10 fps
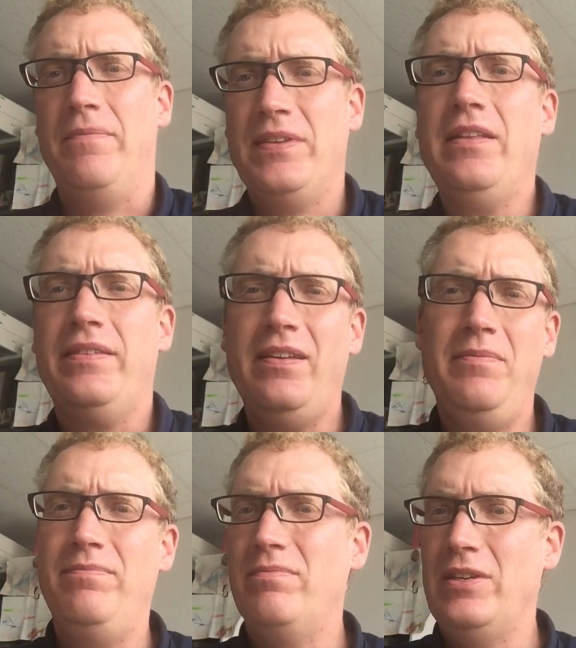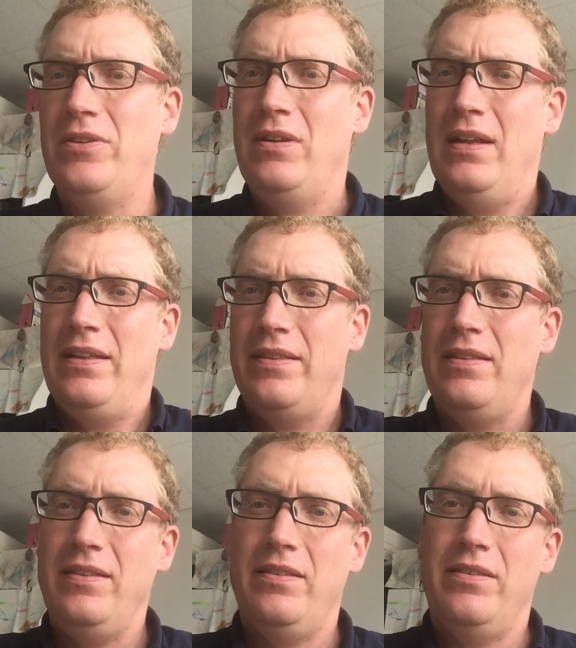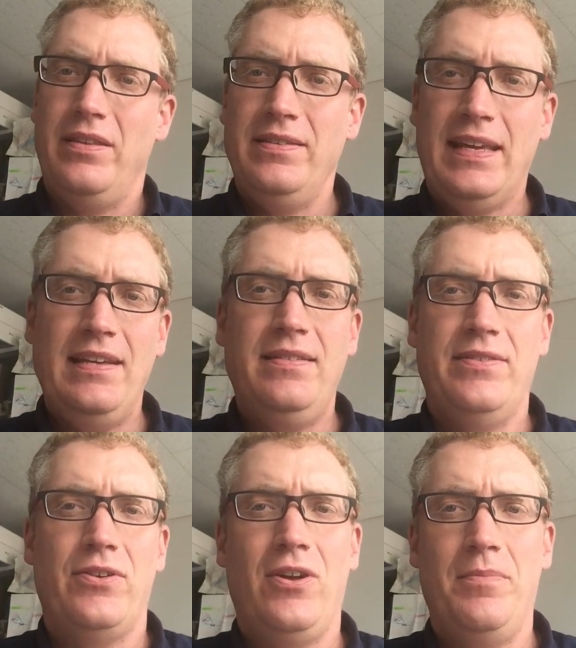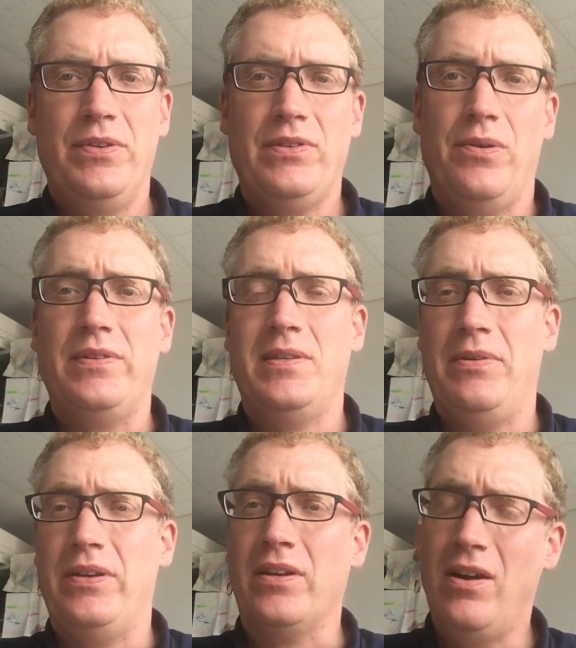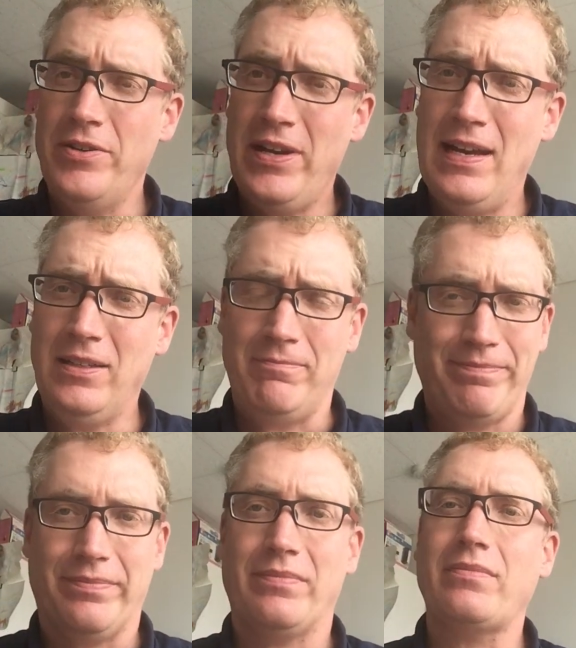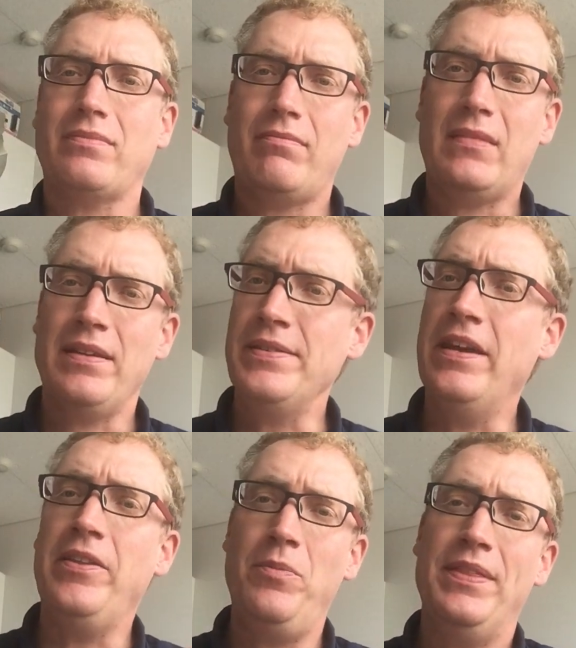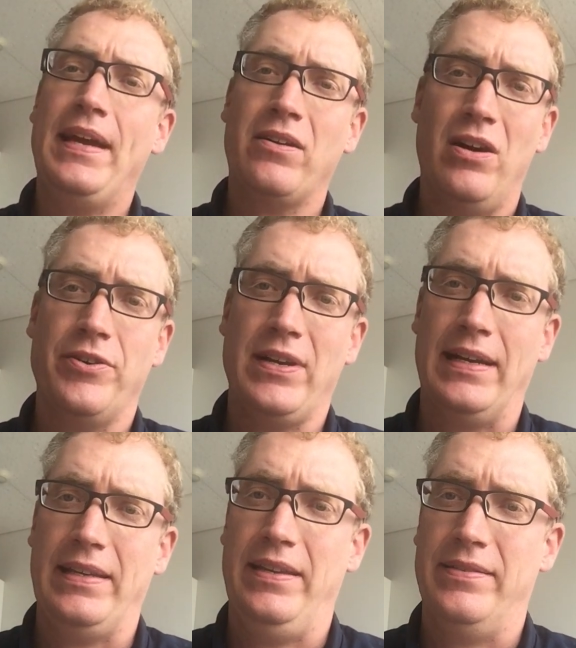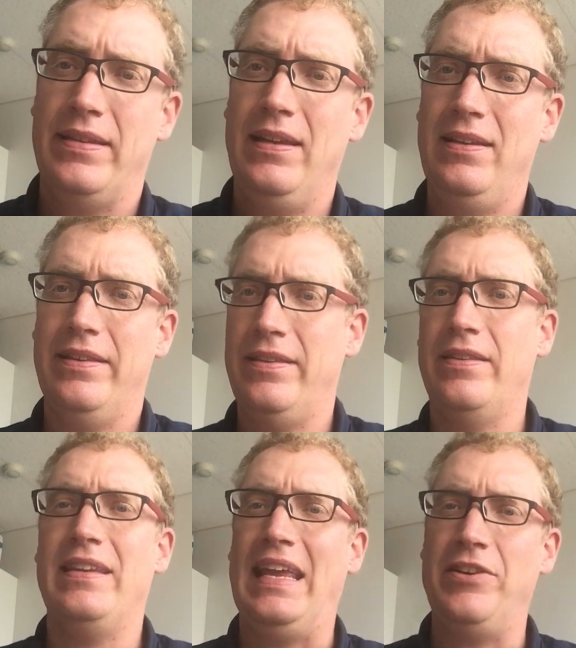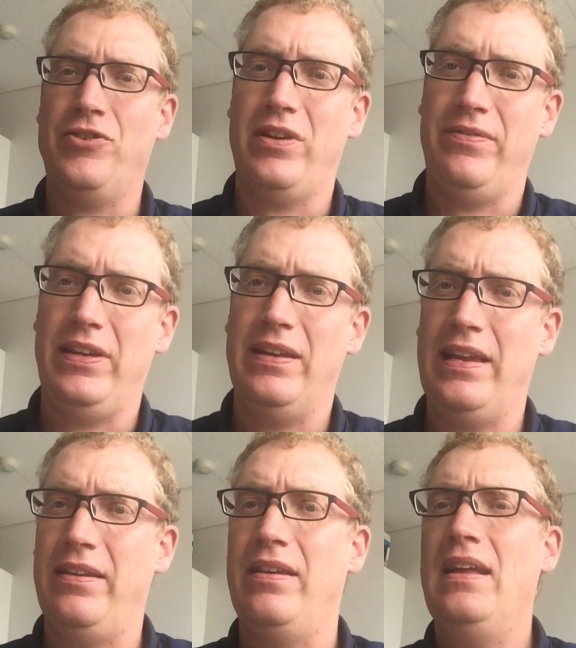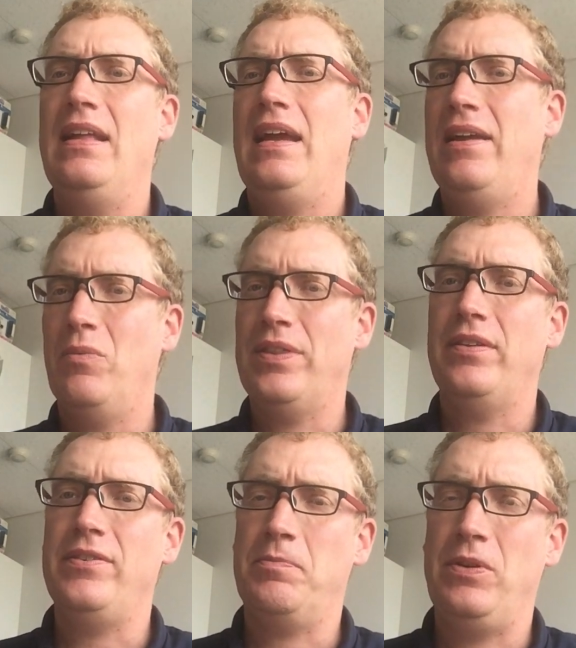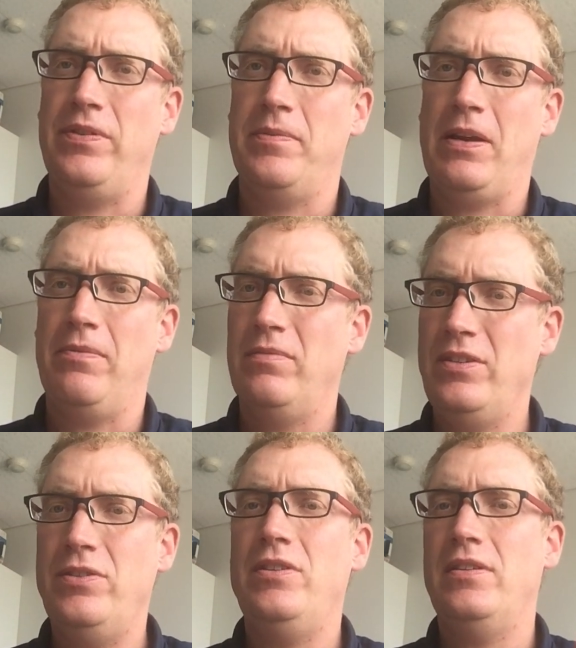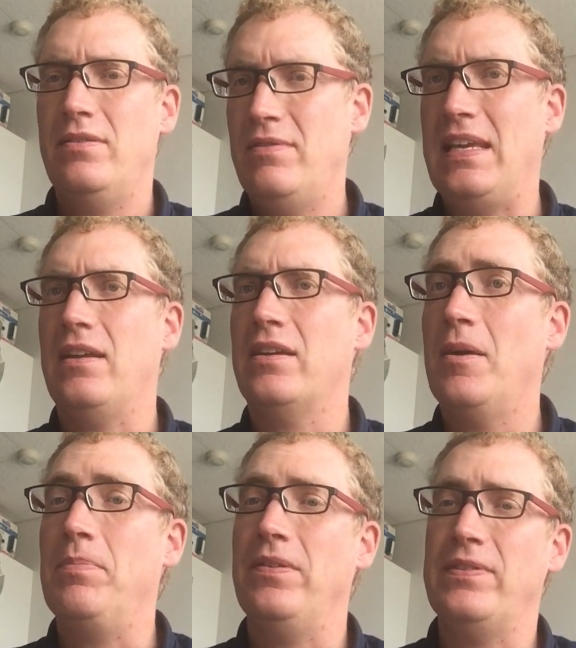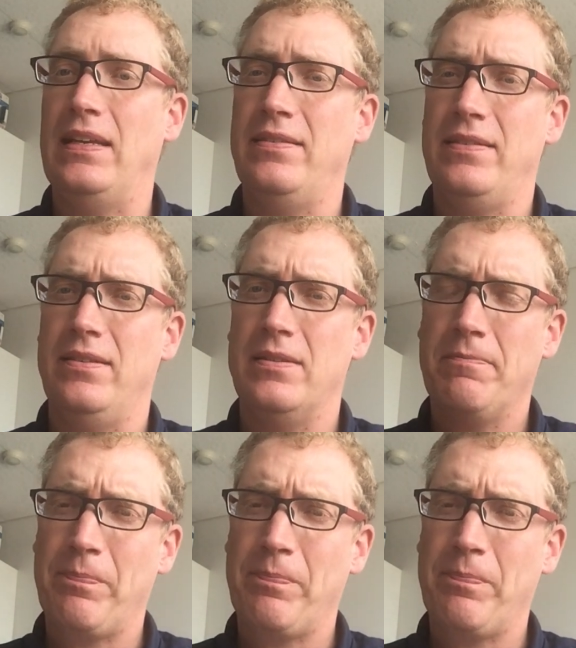Tell them, these cases are almost always about a contract. Tell them what that contract is, the nature of it, and what the dispute is about. This should take a couple of sentences.